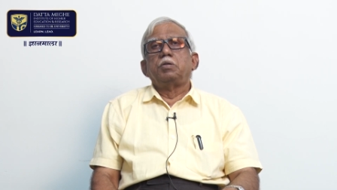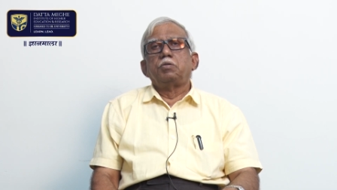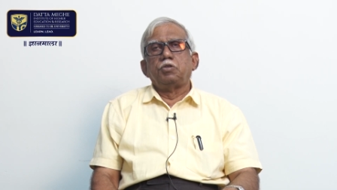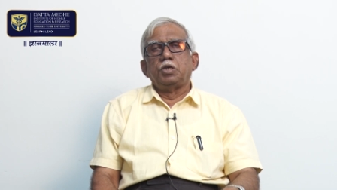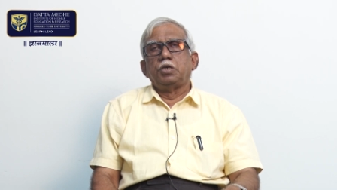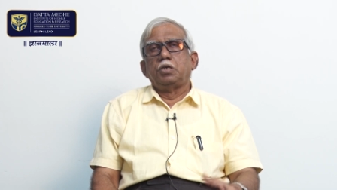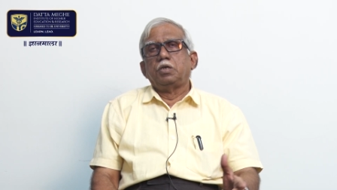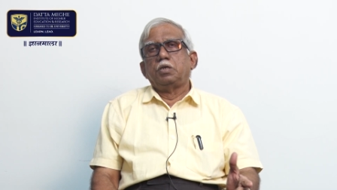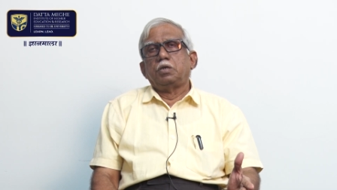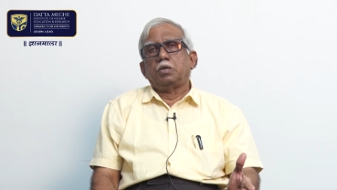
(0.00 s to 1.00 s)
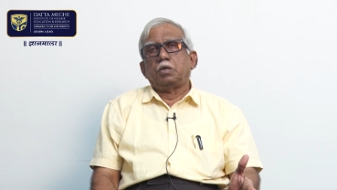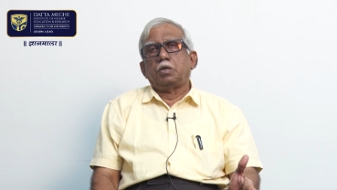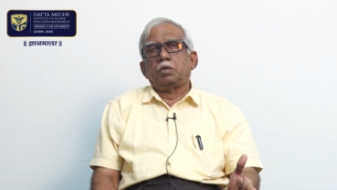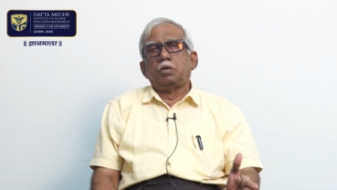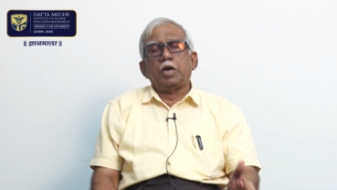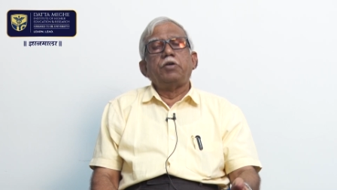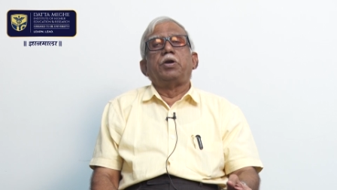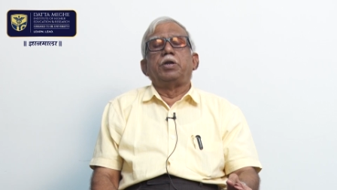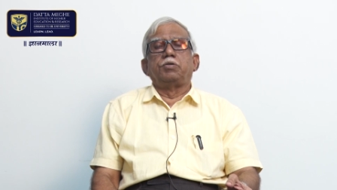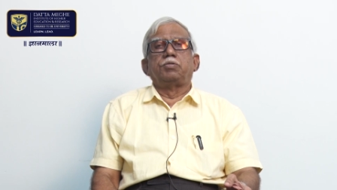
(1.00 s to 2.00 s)
say
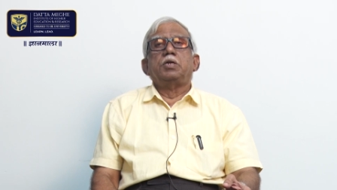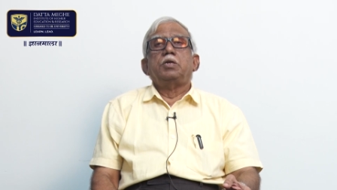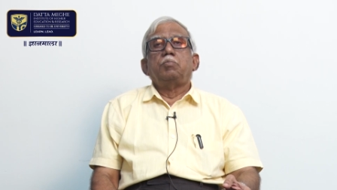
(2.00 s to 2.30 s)
diuretics.